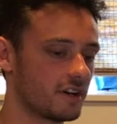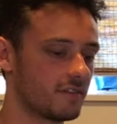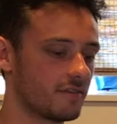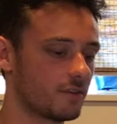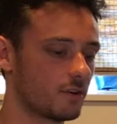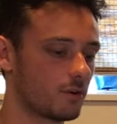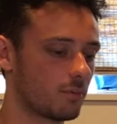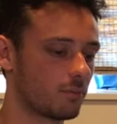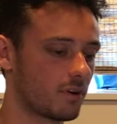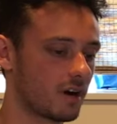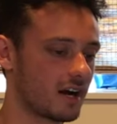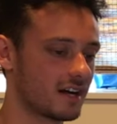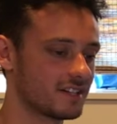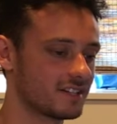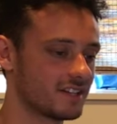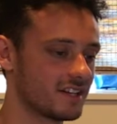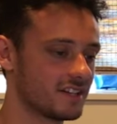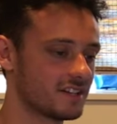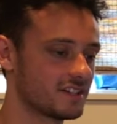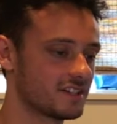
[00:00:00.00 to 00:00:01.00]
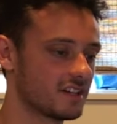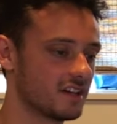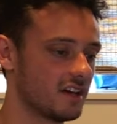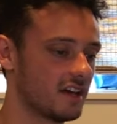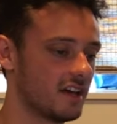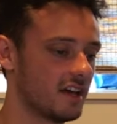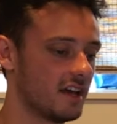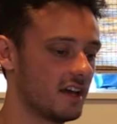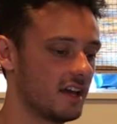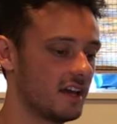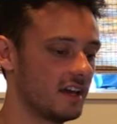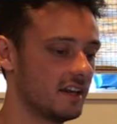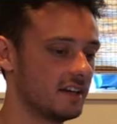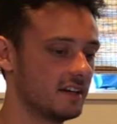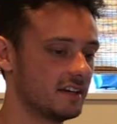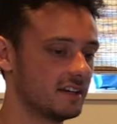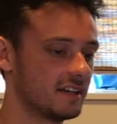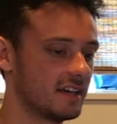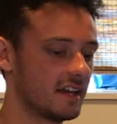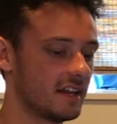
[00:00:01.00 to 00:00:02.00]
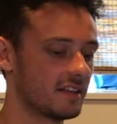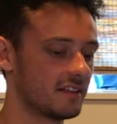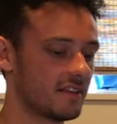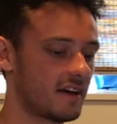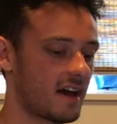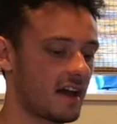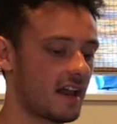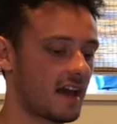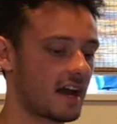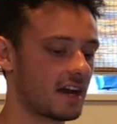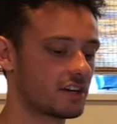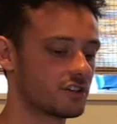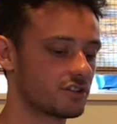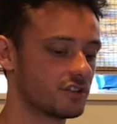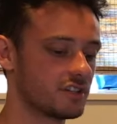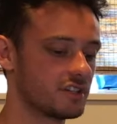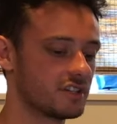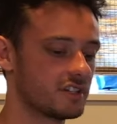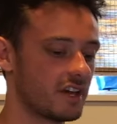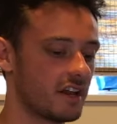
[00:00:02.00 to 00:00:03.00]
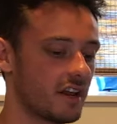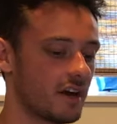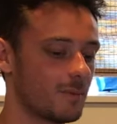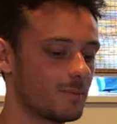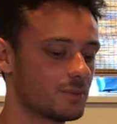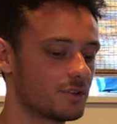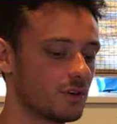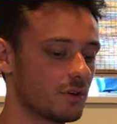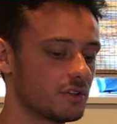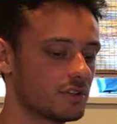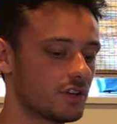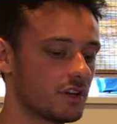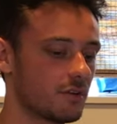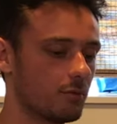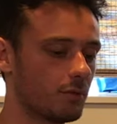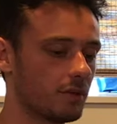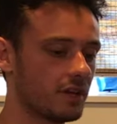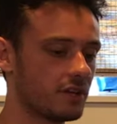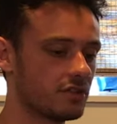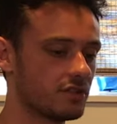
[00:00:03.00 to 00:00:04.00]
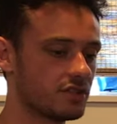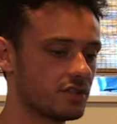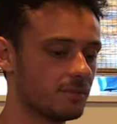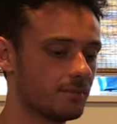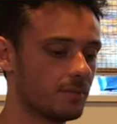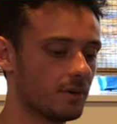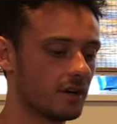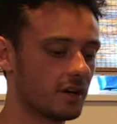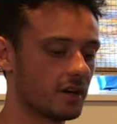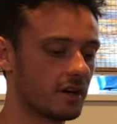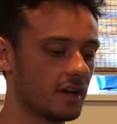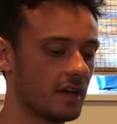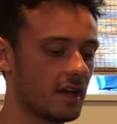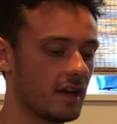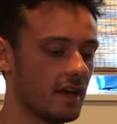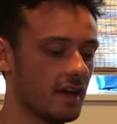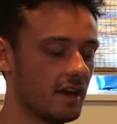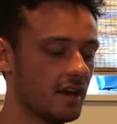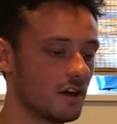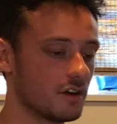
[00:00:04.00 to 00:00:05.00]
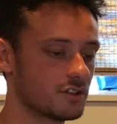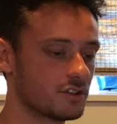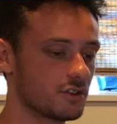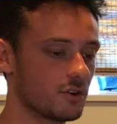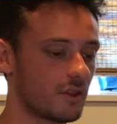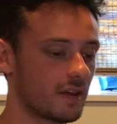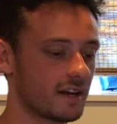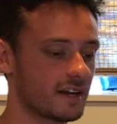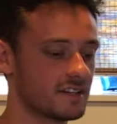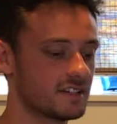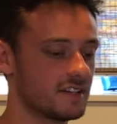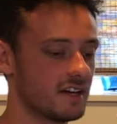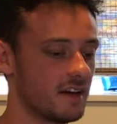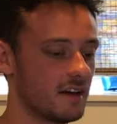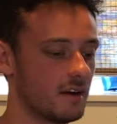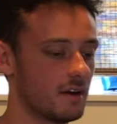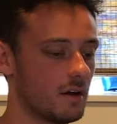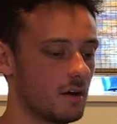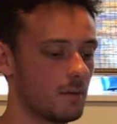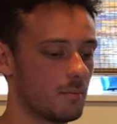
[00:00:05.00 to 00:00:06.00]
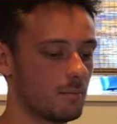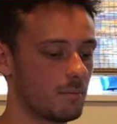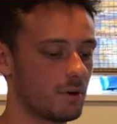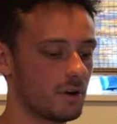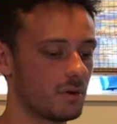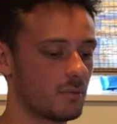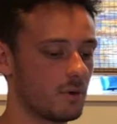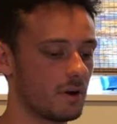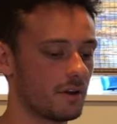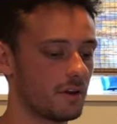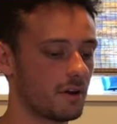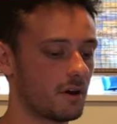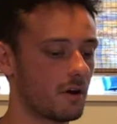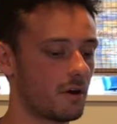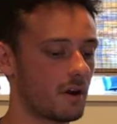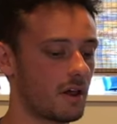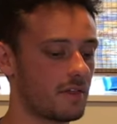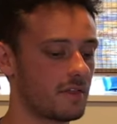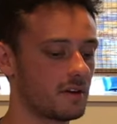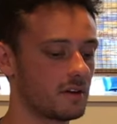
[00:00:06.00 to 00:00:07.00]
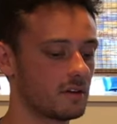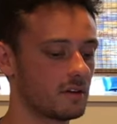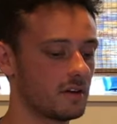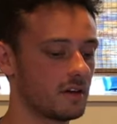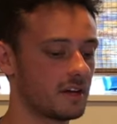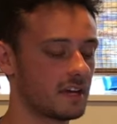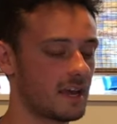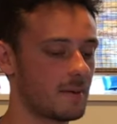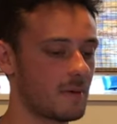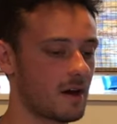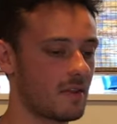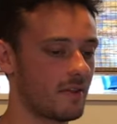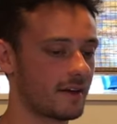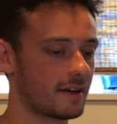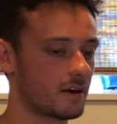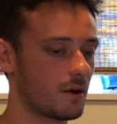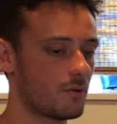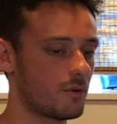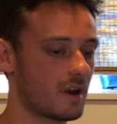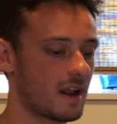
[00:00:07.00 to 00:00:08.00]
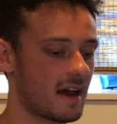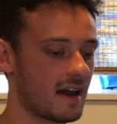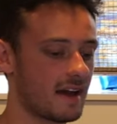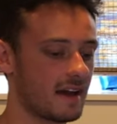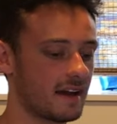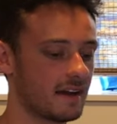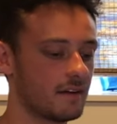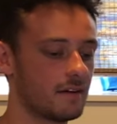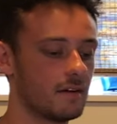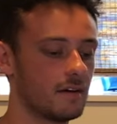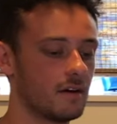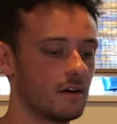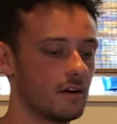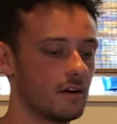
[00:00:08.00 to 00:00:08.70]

difficult process in getting that actually set up. So it's a really interesting book. It also, like I said, pretty well known. I think it came out in like 2009,